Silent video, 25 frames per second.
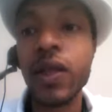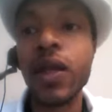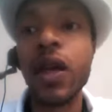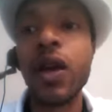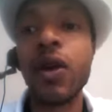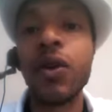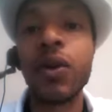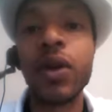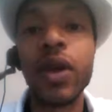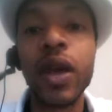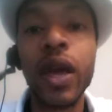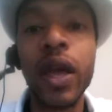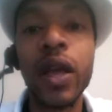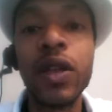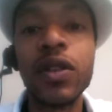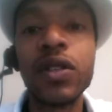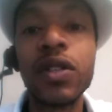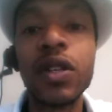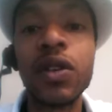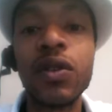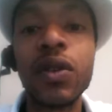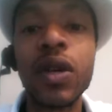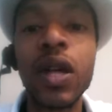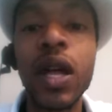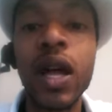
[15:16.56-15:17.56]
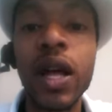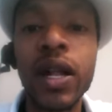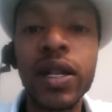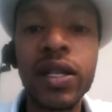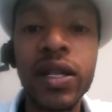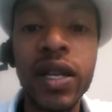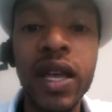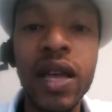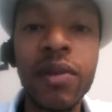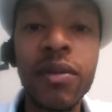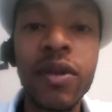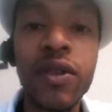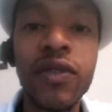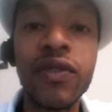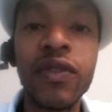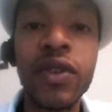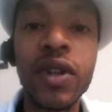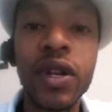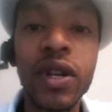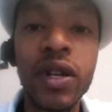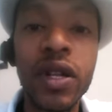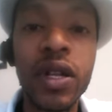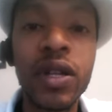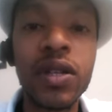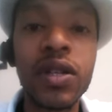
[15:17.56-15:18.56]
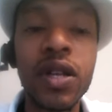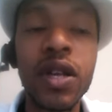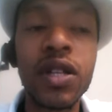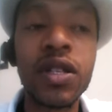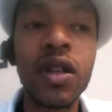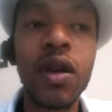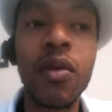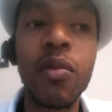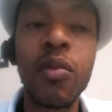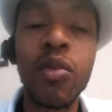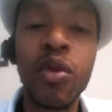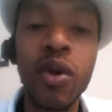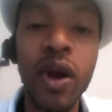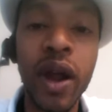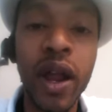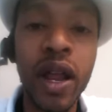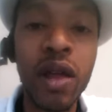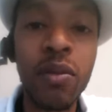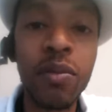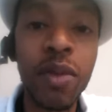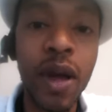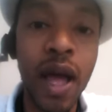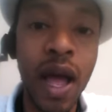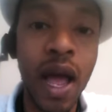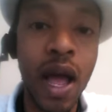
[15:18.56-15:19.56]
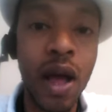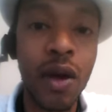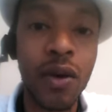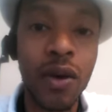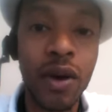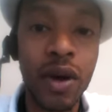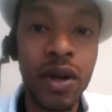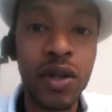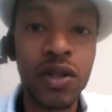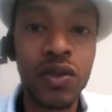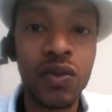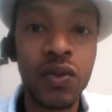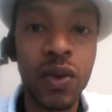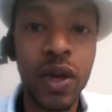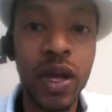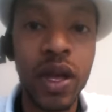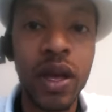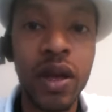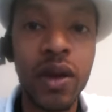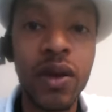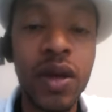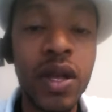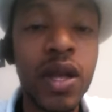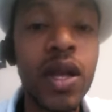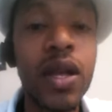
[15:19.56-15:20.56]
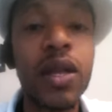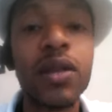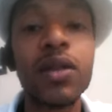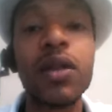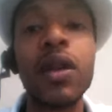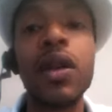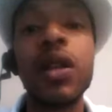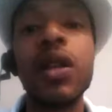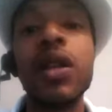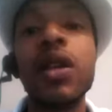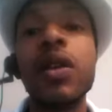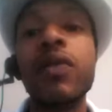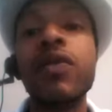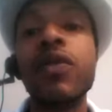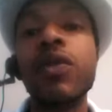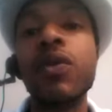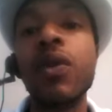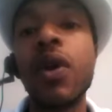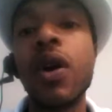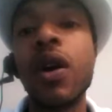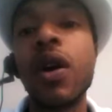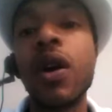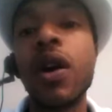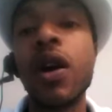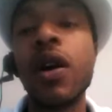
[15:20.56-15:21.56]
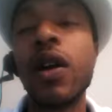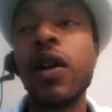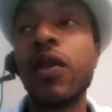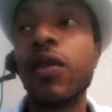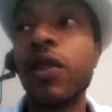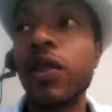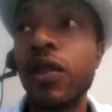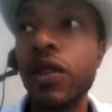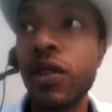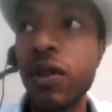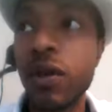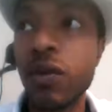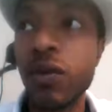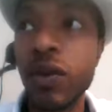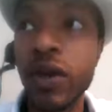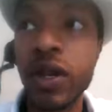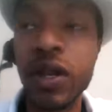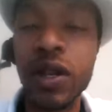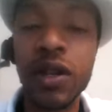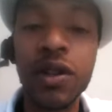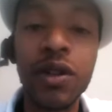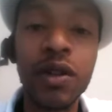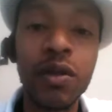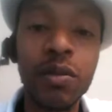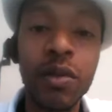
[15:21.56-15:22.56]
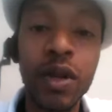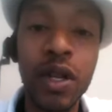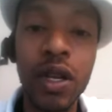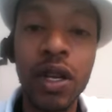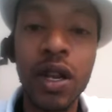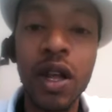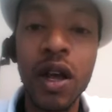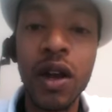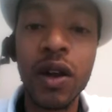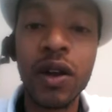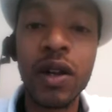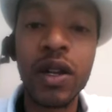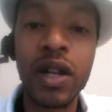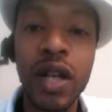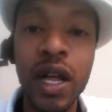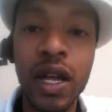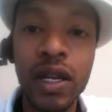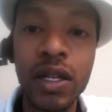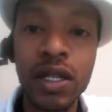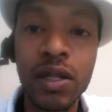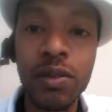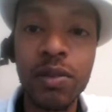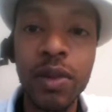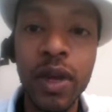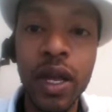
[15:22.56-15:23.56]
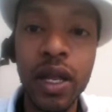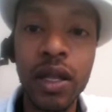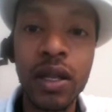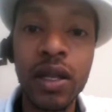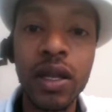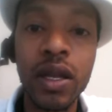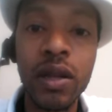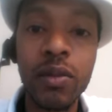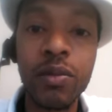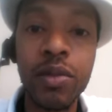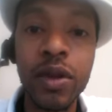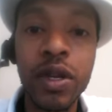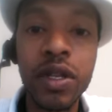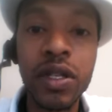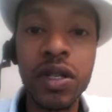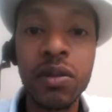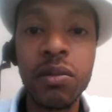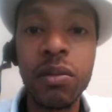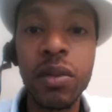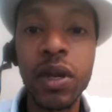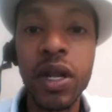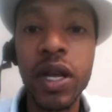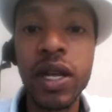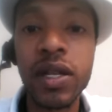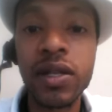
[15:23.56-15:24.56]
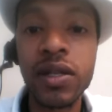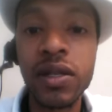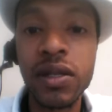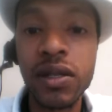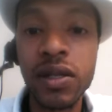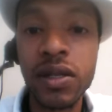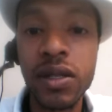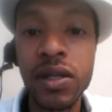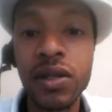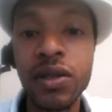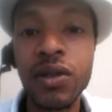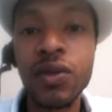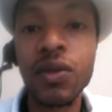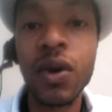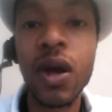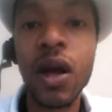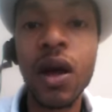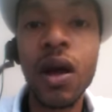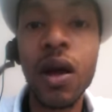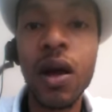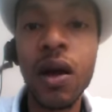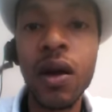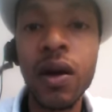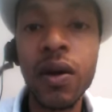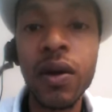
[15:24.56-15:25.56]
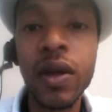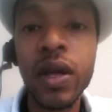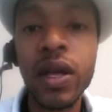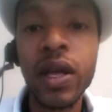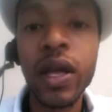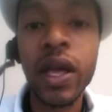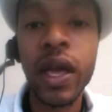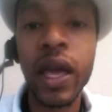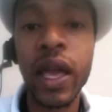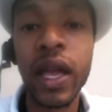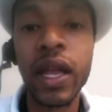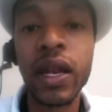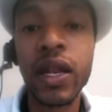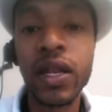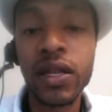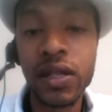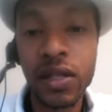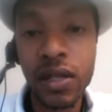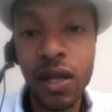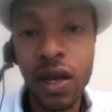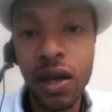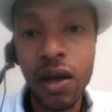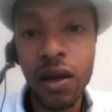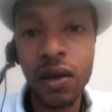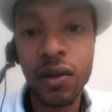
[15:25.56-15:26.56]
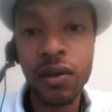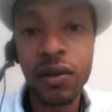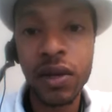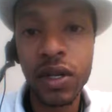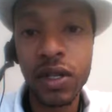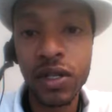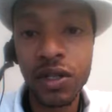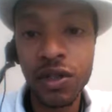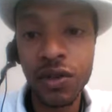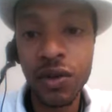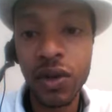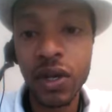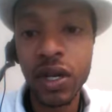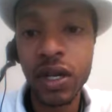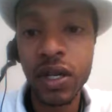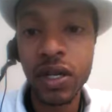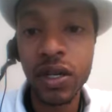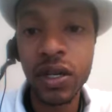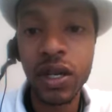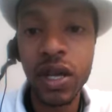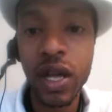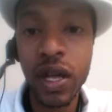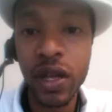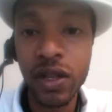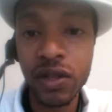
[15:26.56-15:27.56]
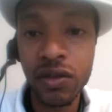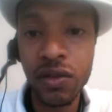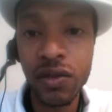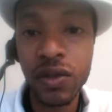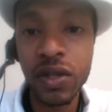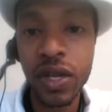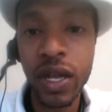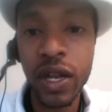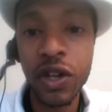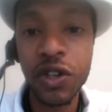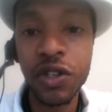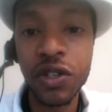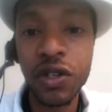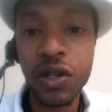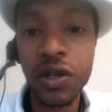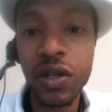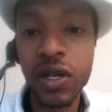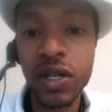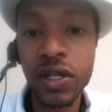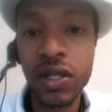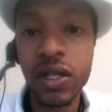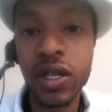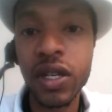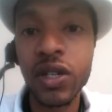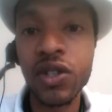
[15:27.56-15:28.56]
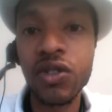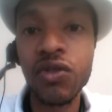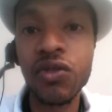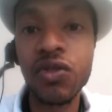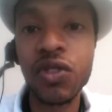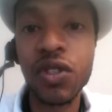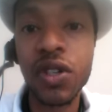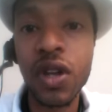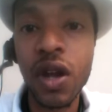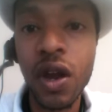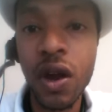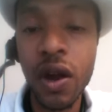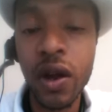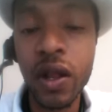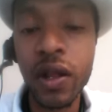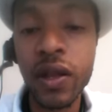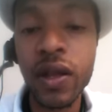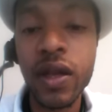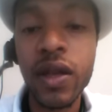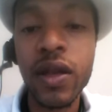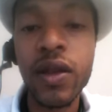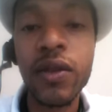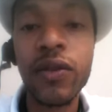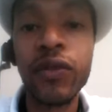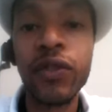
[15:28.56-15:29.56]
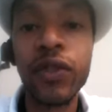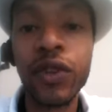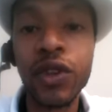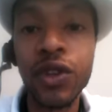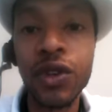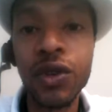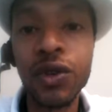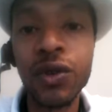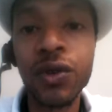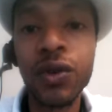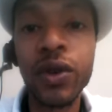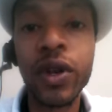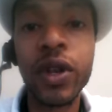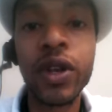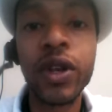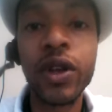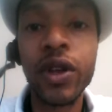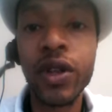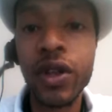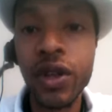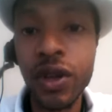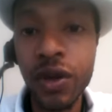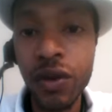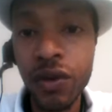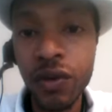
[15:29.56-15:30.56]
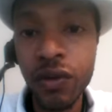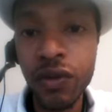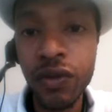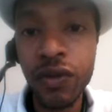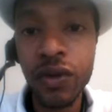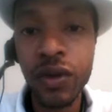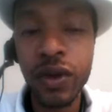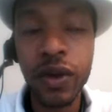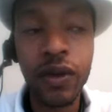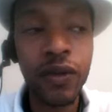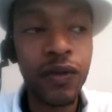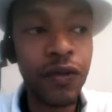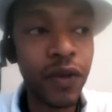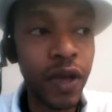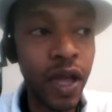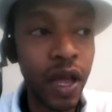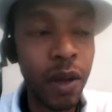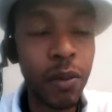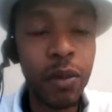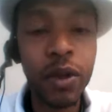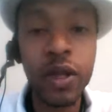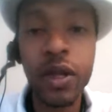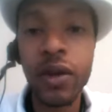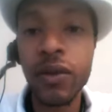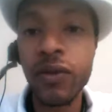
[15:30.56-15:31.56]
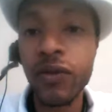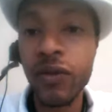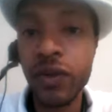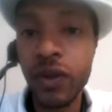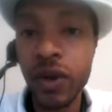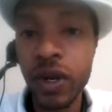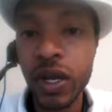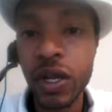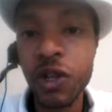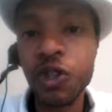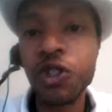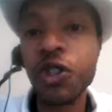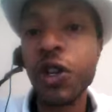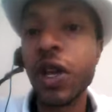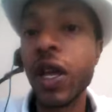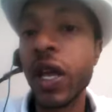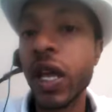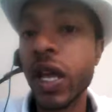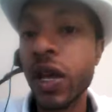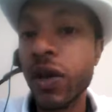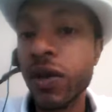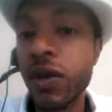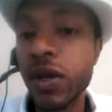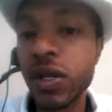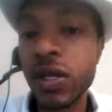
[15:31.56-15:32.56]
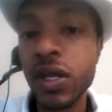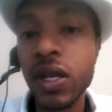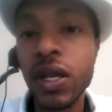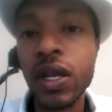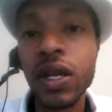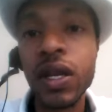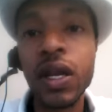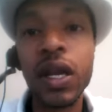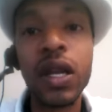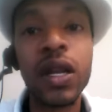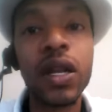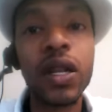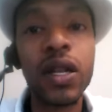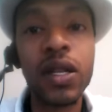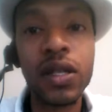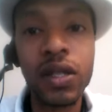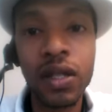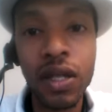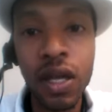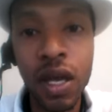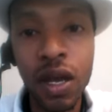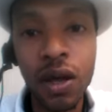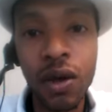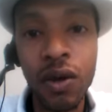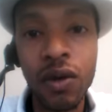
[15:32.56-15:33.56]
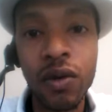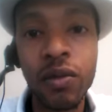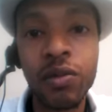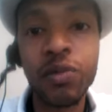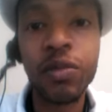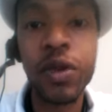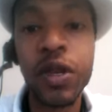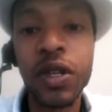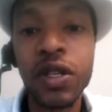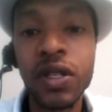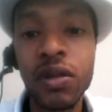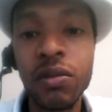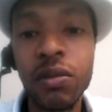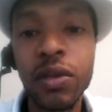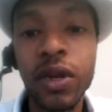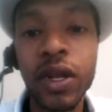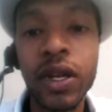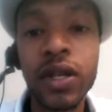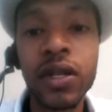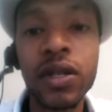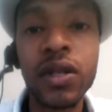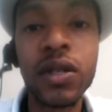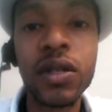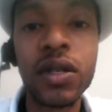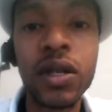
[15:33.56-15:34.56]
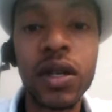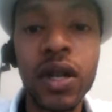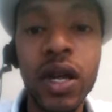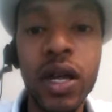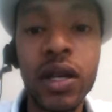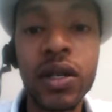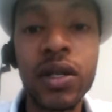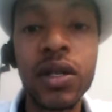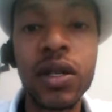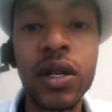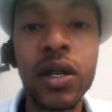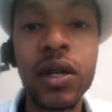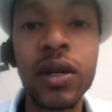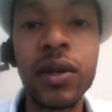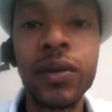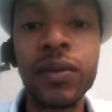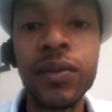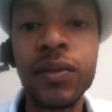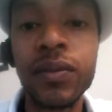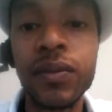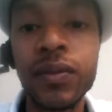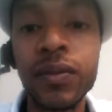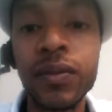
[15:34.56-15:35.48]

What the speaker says: Okay, so contact me for the details on brain power as well. So I love you all. I went a little bit longer than I expected. Peace and blessings to you all. And let's talk. Let's do a good consultation. Let's get you started for you and your youth, or your family, your friends, your elders. And let's go. Peace and blessings. And I'll share.